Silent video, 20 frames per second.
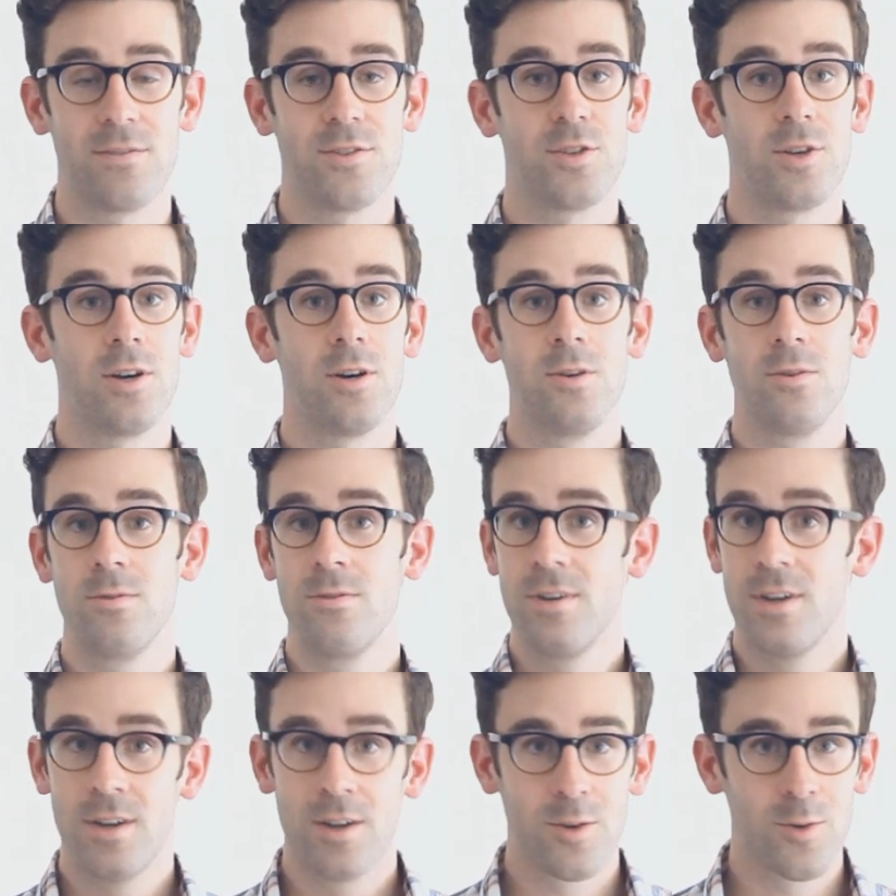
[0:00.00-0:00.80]
if
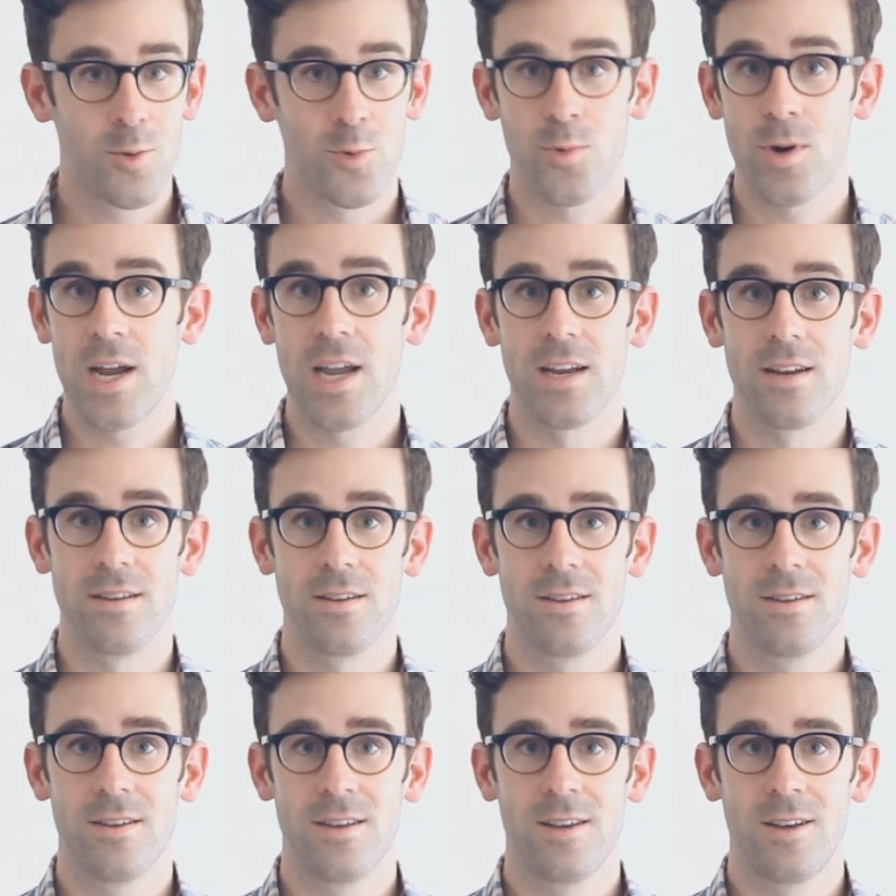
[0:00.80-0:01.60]
so, great!
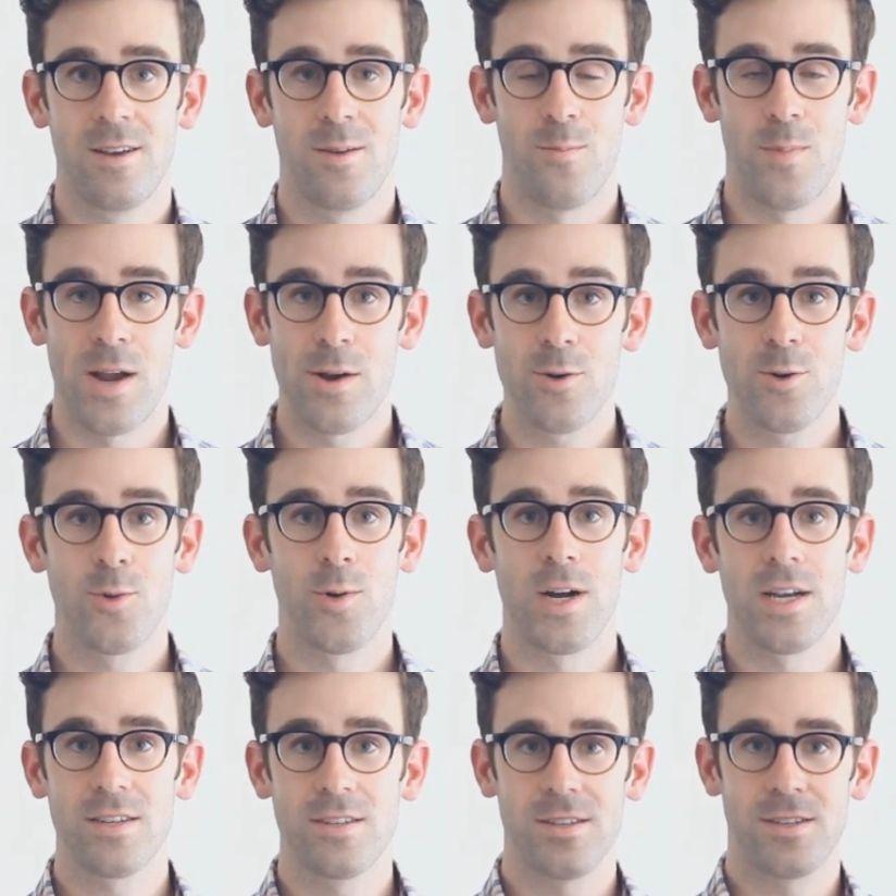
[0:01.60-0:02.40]
My
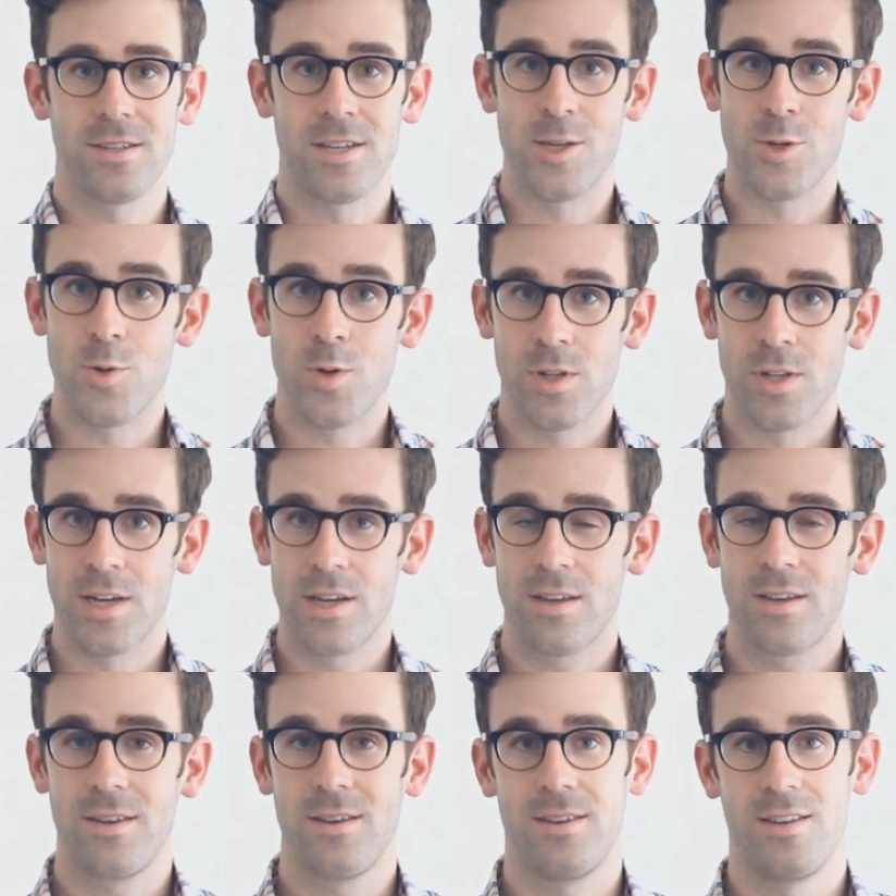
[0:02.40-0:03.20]
request is that you
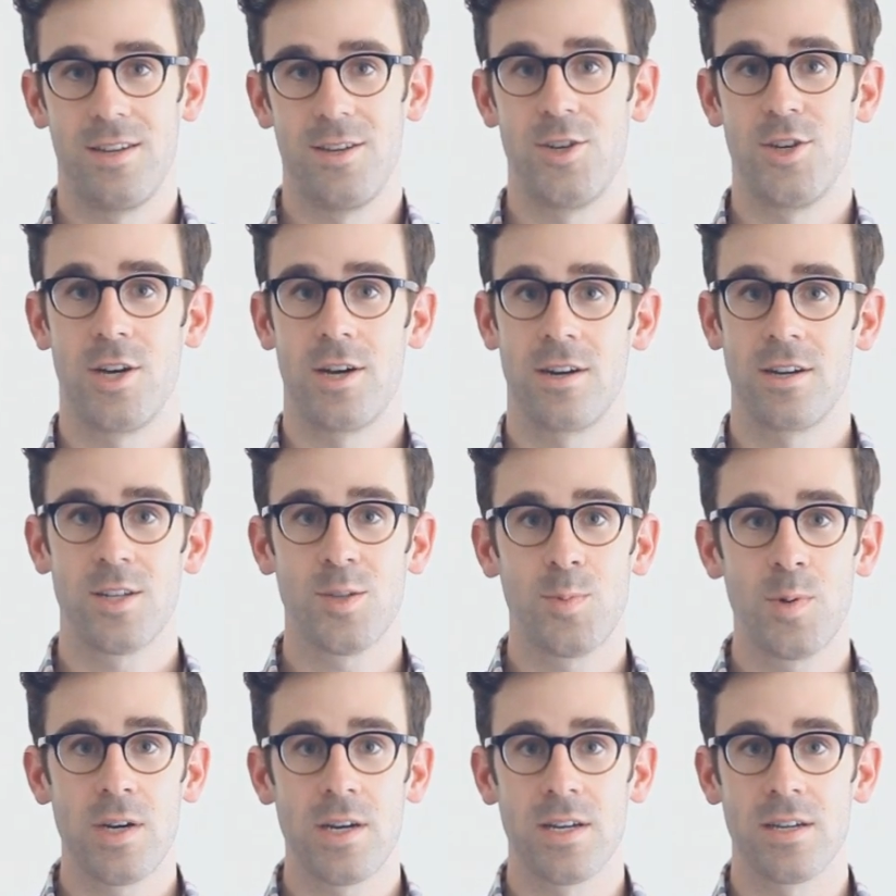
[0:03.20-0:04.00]
click and share an
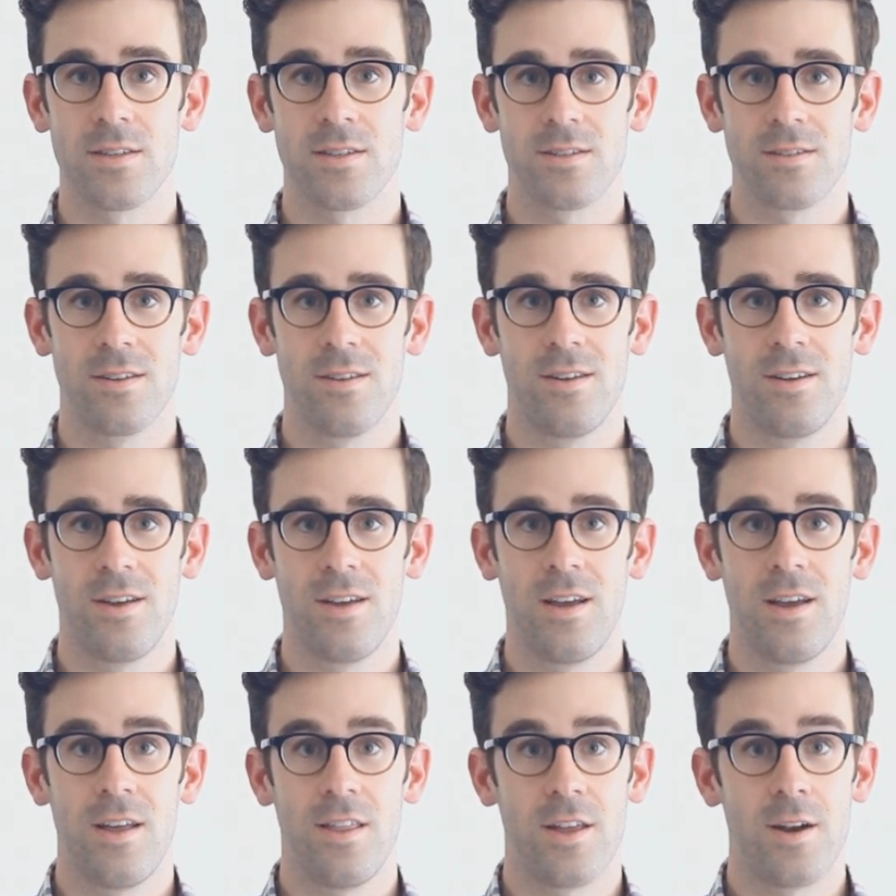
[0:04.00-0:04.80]
experience.
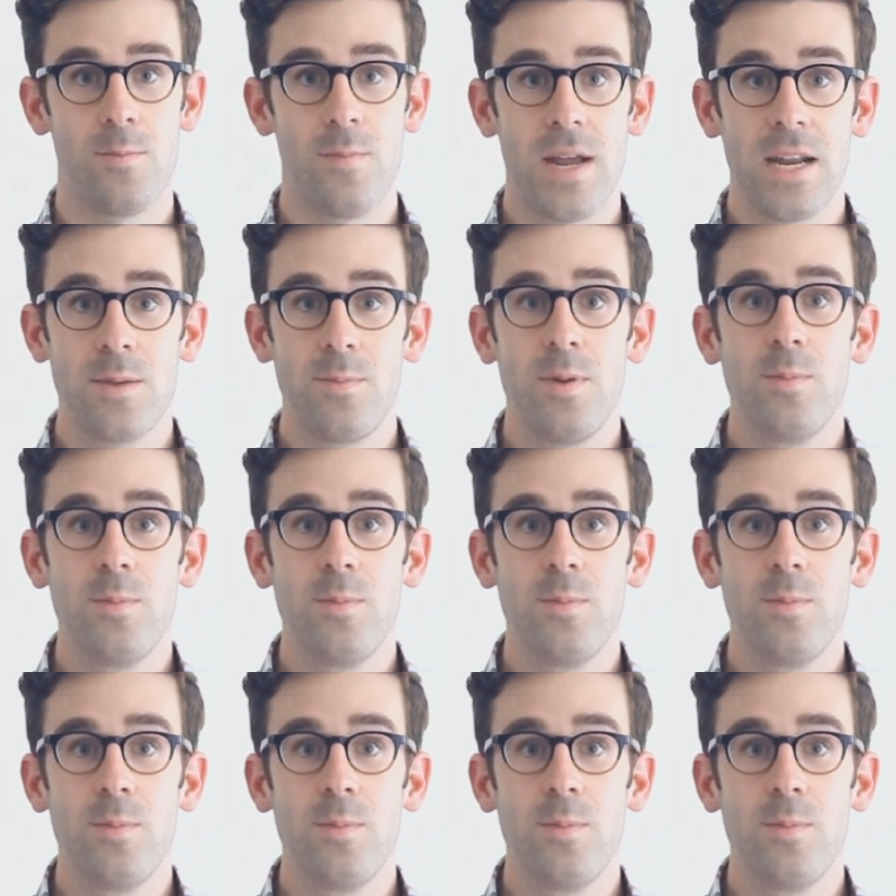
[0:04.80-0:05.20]
There are many